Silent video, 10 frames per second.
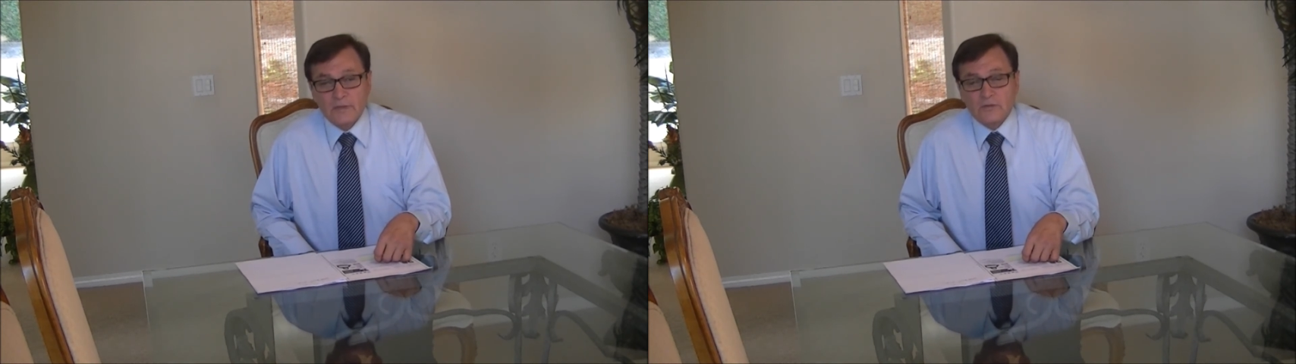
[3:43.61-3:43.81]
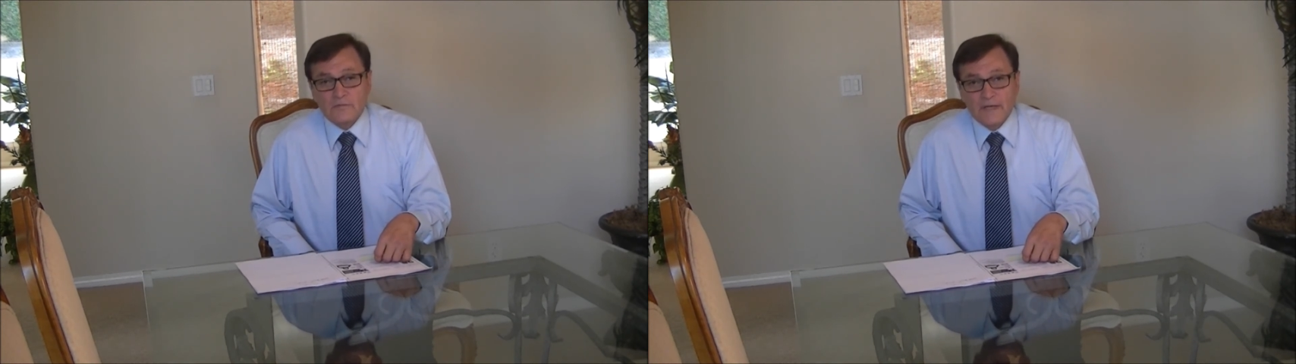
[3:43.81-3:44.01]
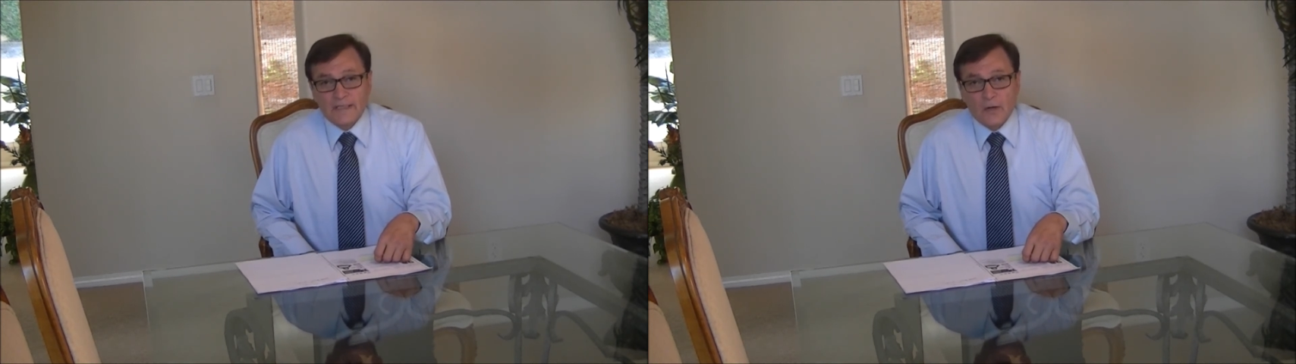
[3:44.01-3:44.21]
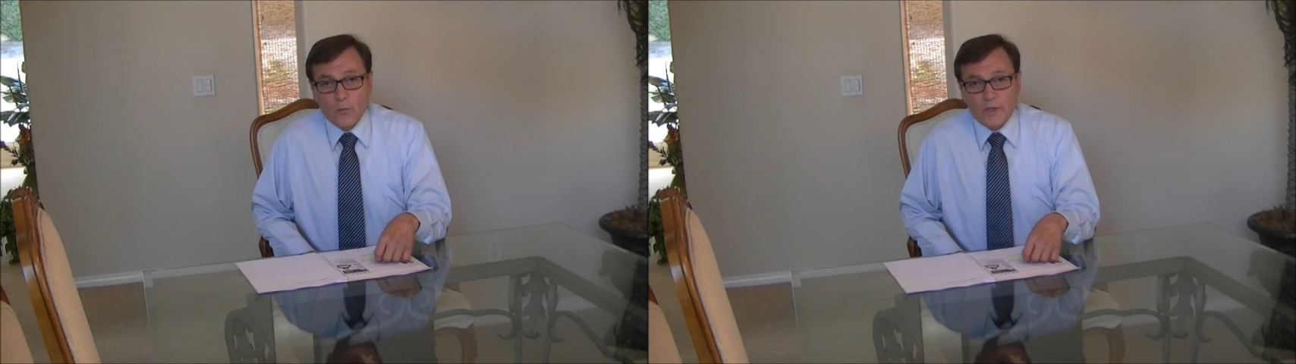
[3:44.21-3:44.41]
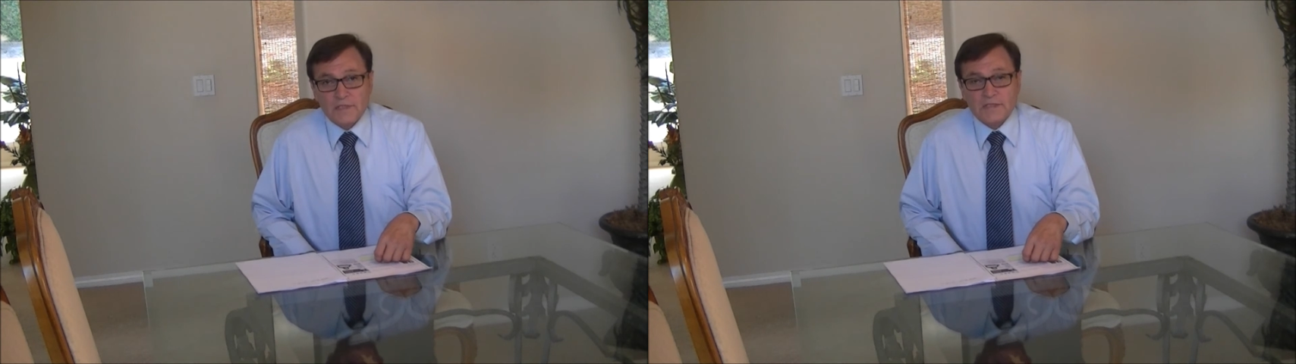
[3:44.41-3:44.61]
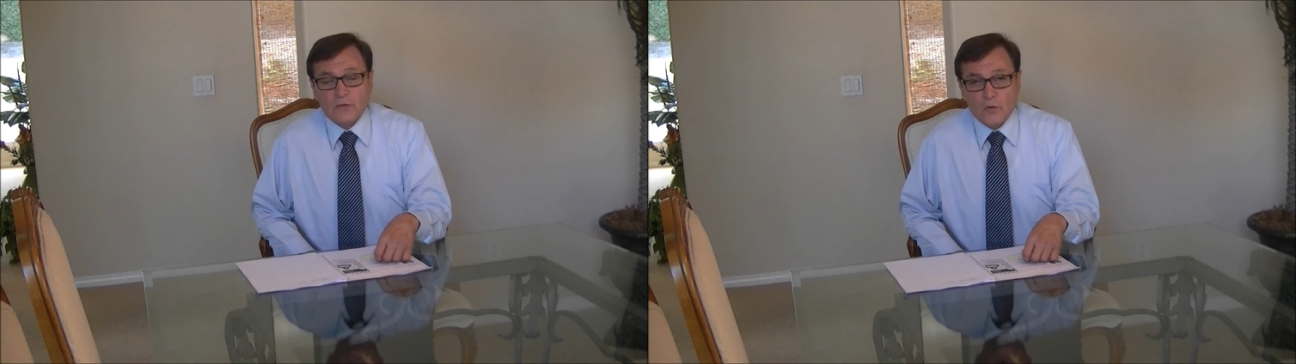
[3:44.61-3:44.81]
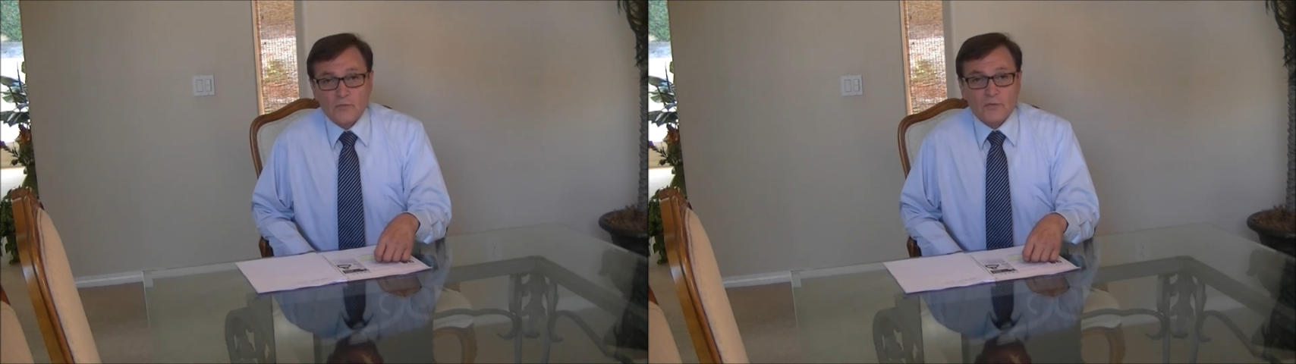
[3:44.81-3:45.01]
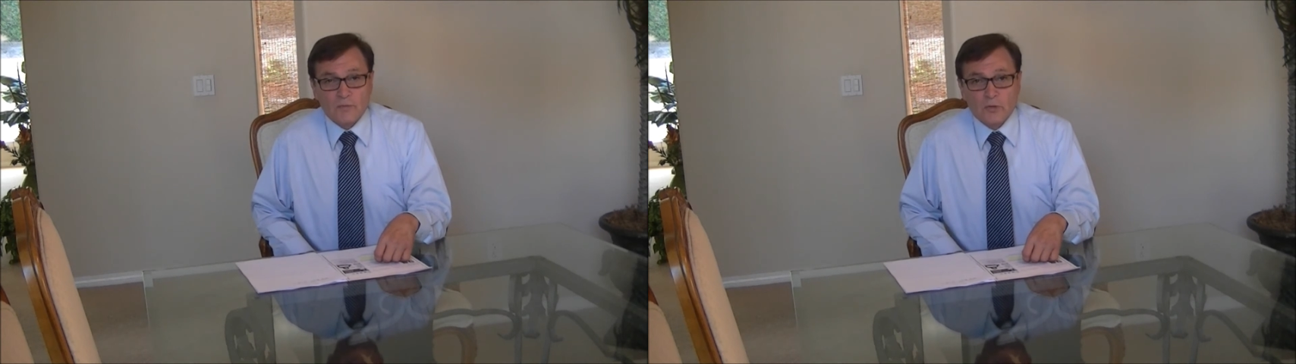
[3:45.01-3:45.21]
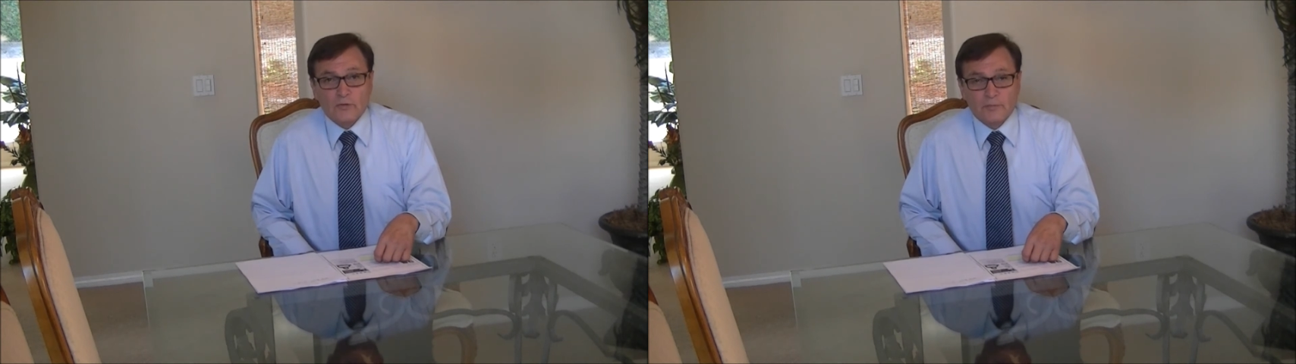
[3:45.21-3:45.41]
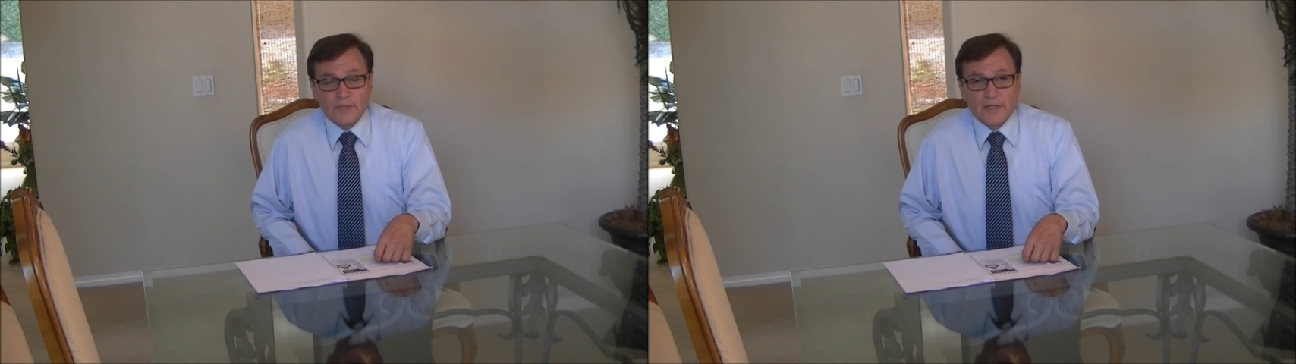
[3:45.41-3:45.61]
to find out what is the gross rent
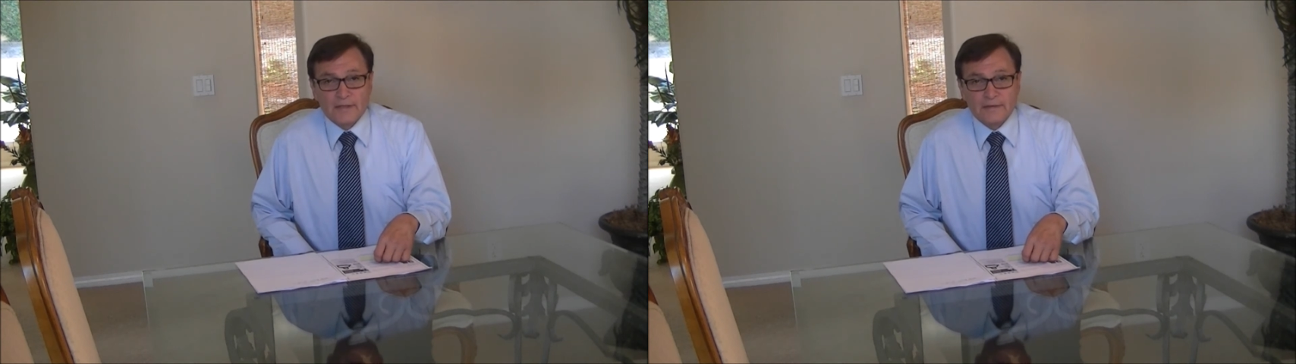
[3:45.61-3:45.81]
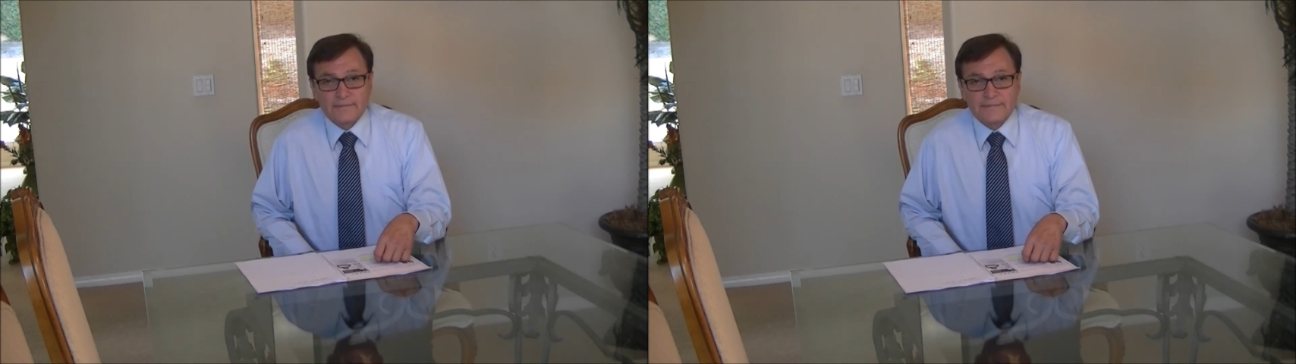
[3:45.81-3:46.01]
multiplier.